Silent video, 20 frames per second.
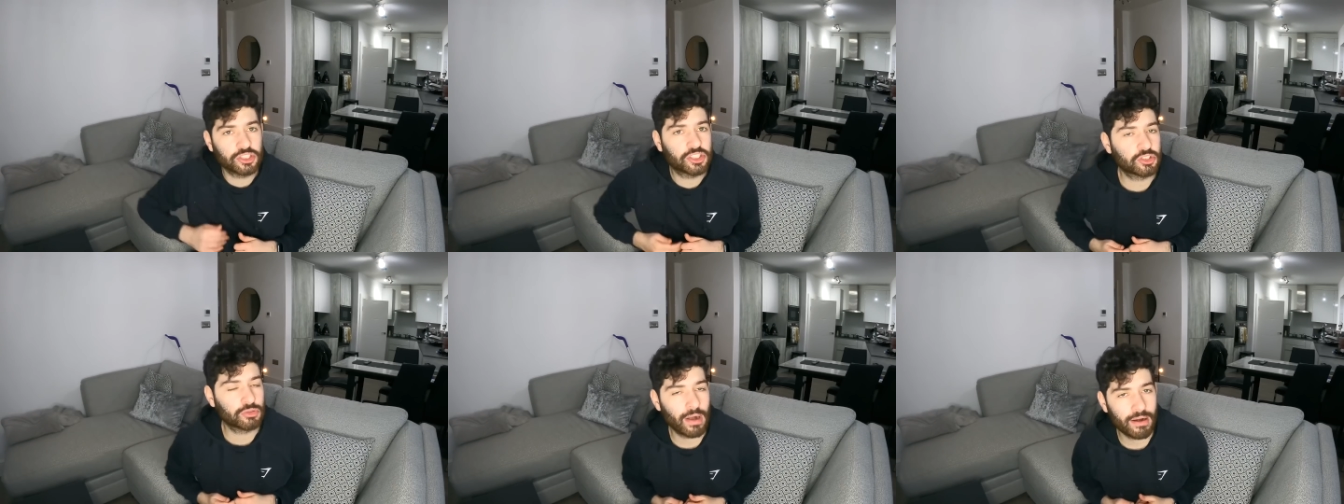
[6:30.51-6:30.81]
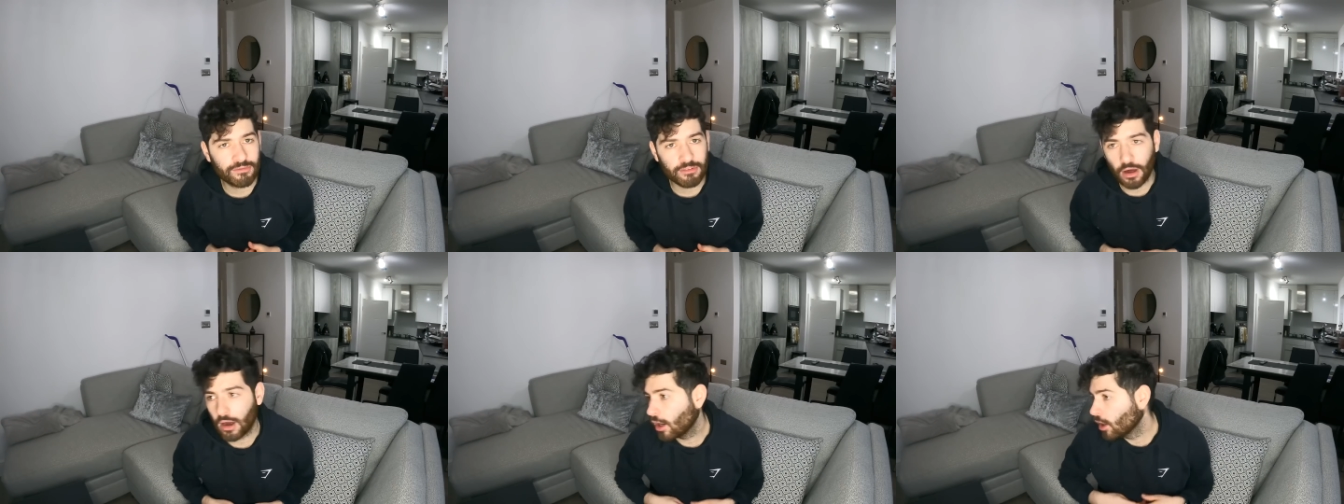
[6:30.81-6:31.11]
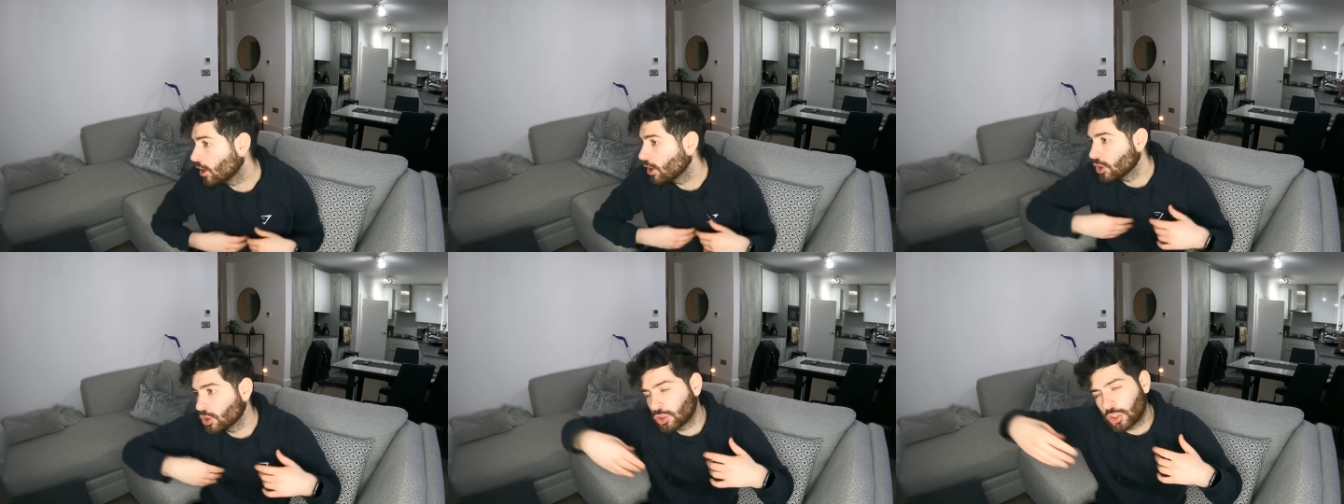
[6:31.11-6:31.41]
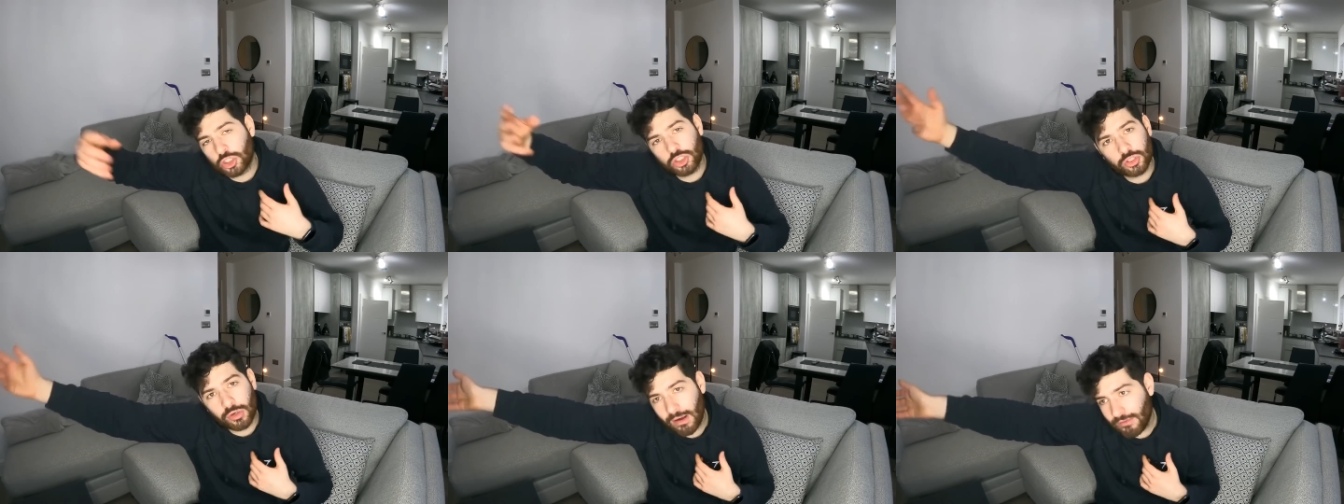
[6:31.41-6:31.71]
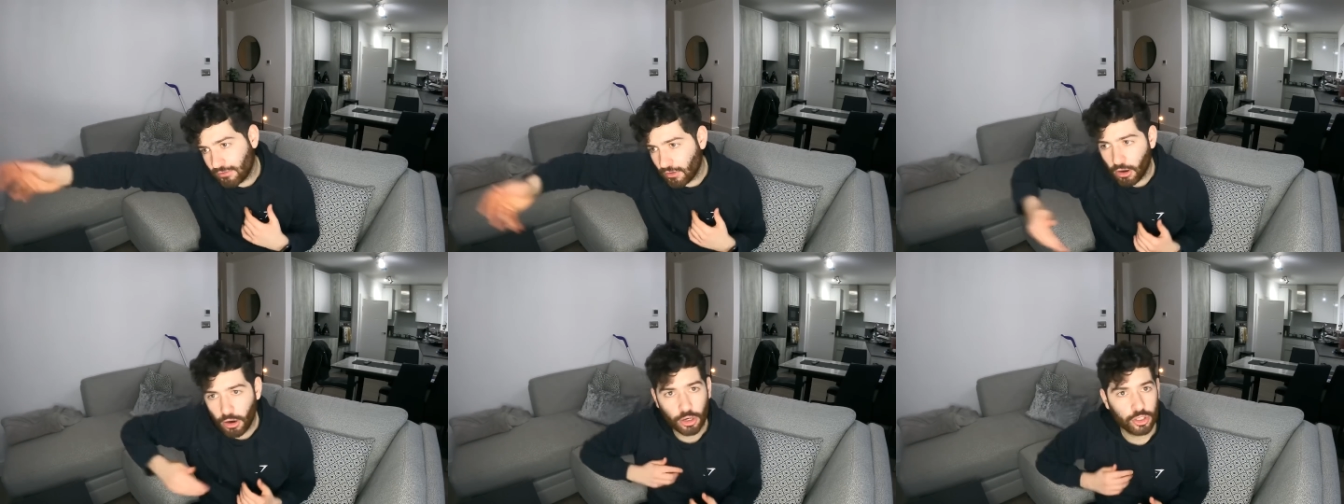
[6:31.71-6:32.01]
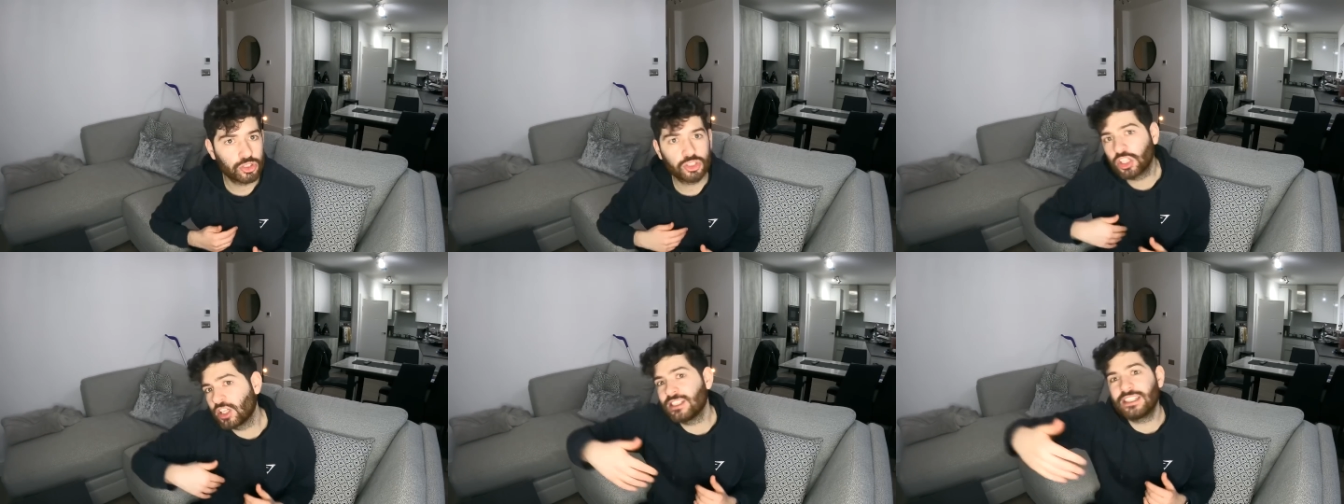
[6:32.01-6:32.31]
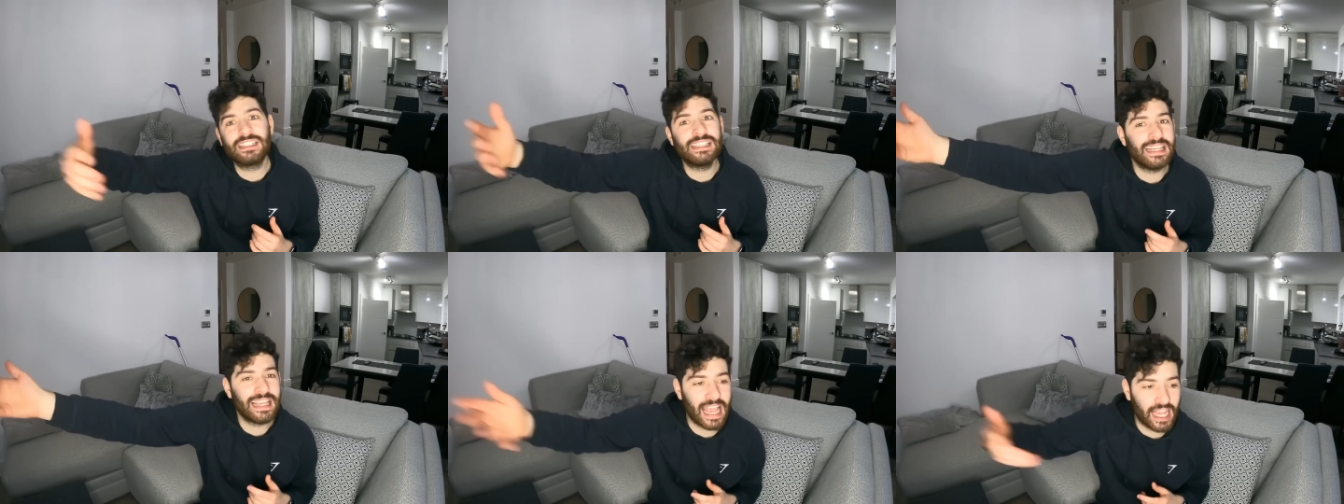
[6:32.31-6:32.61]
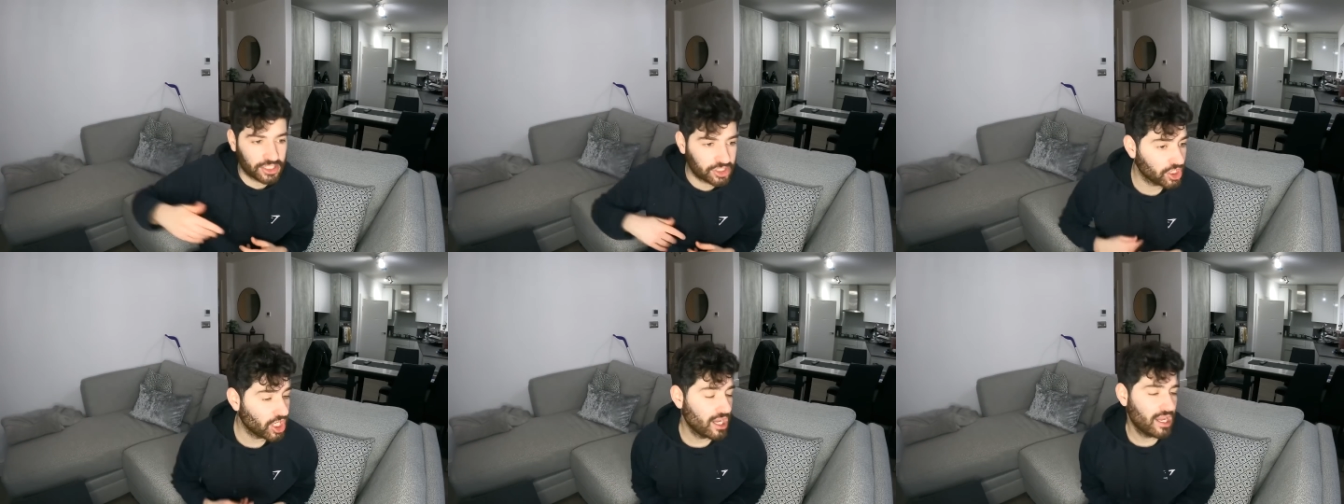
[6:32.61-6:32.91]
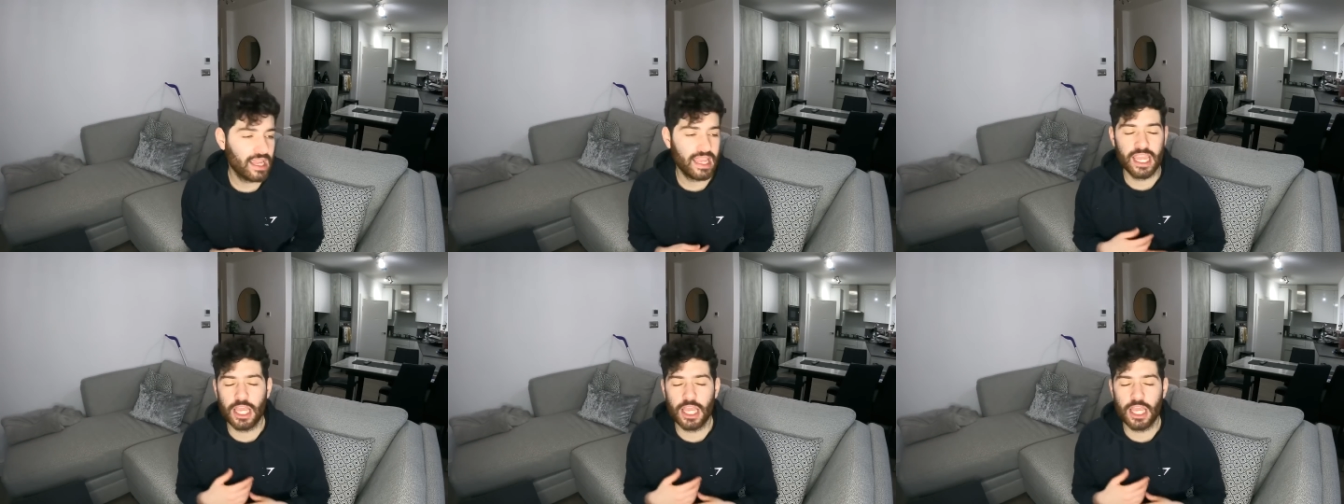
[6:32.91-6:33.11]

to Trevor, to Ziyech.